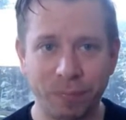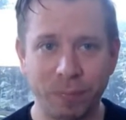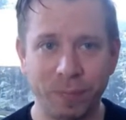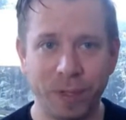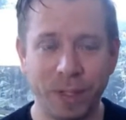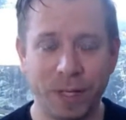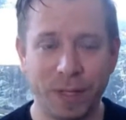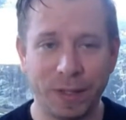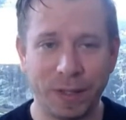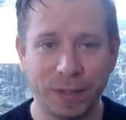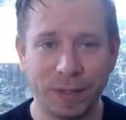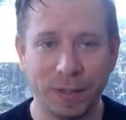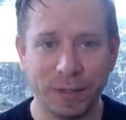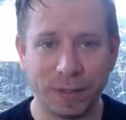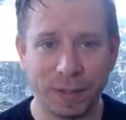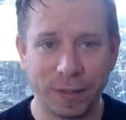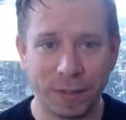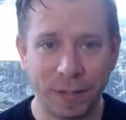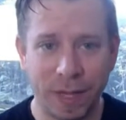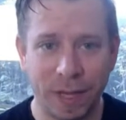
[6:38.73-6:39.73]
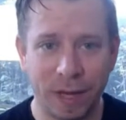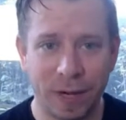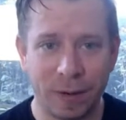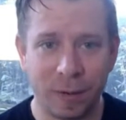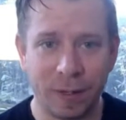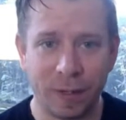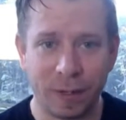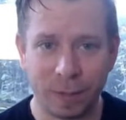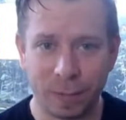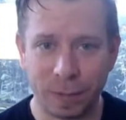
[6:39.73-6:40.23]
And this is the
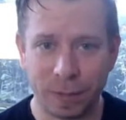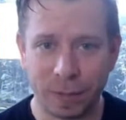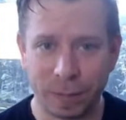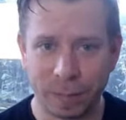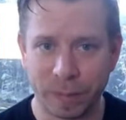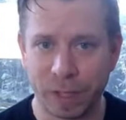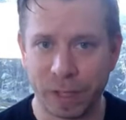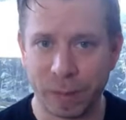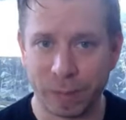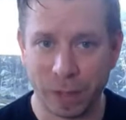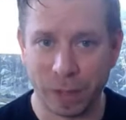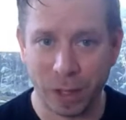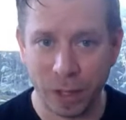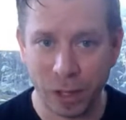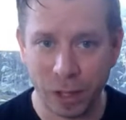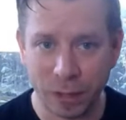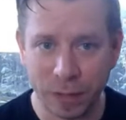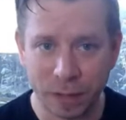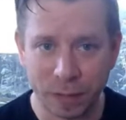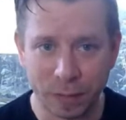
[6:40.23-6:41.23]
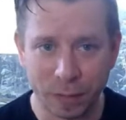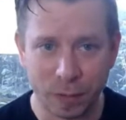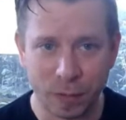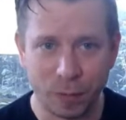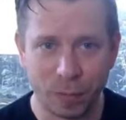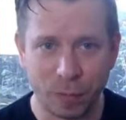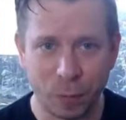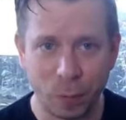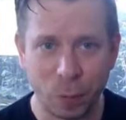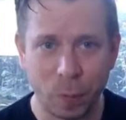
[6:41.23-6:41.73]
area that we sometimes hurt if we
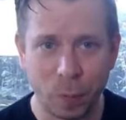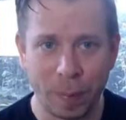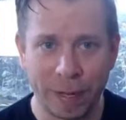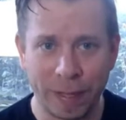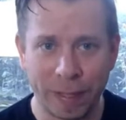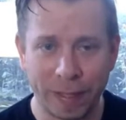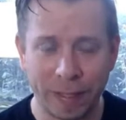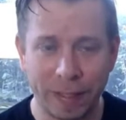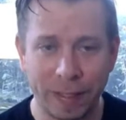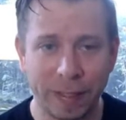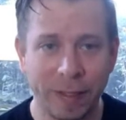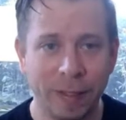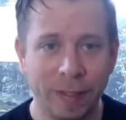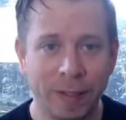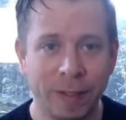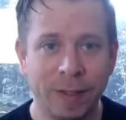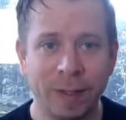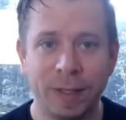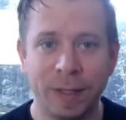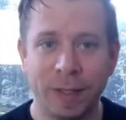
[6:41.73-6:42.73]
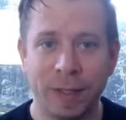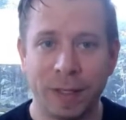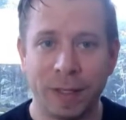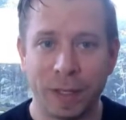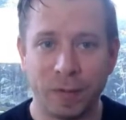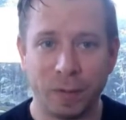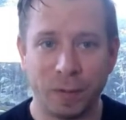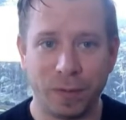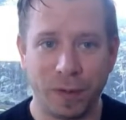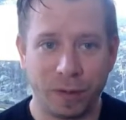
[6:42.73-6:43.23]
fall badly.
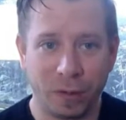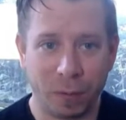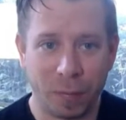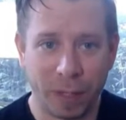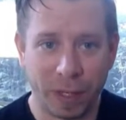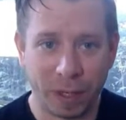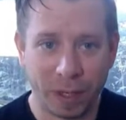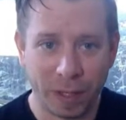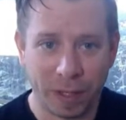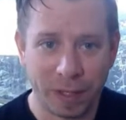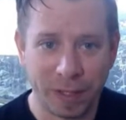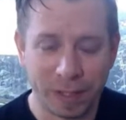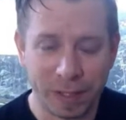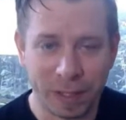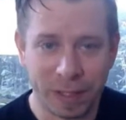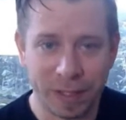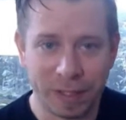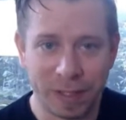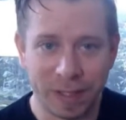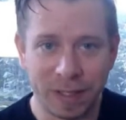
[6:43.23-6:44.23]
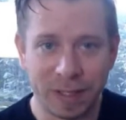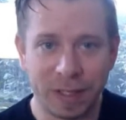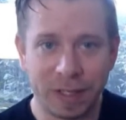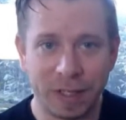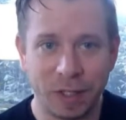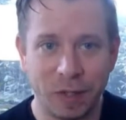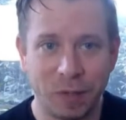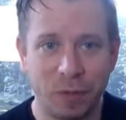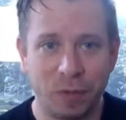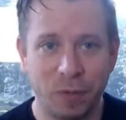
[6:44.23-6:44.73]
If you've ever been ice skating
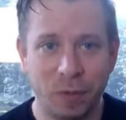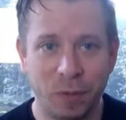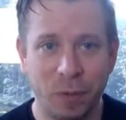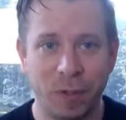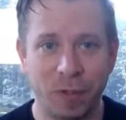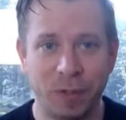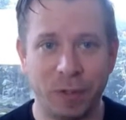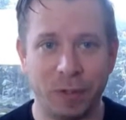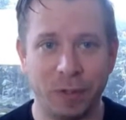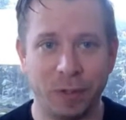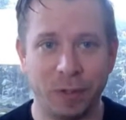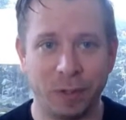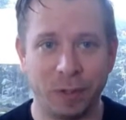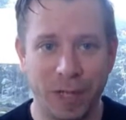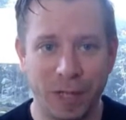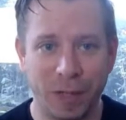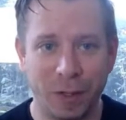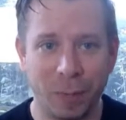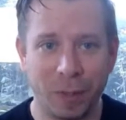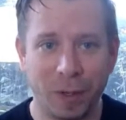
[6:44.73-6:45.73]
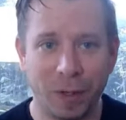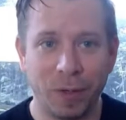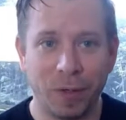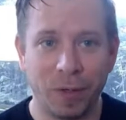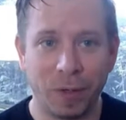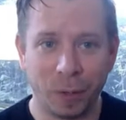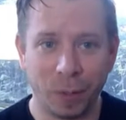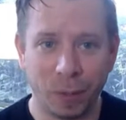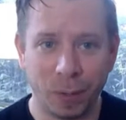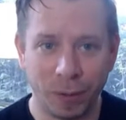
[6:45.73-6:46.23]
and you've fallen on your tailbone,
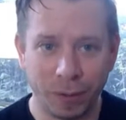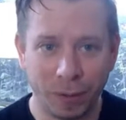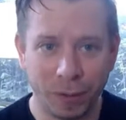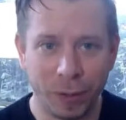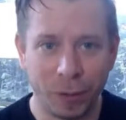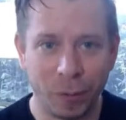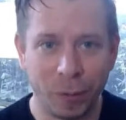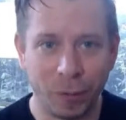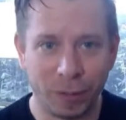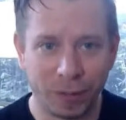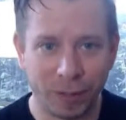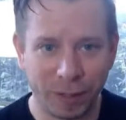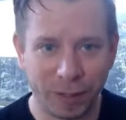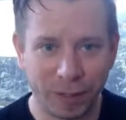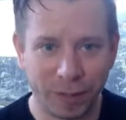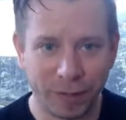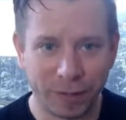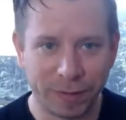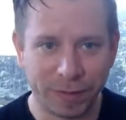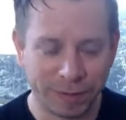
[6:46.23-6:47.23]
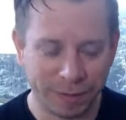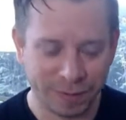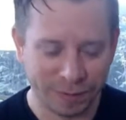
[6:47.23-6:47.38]
you will know what it is.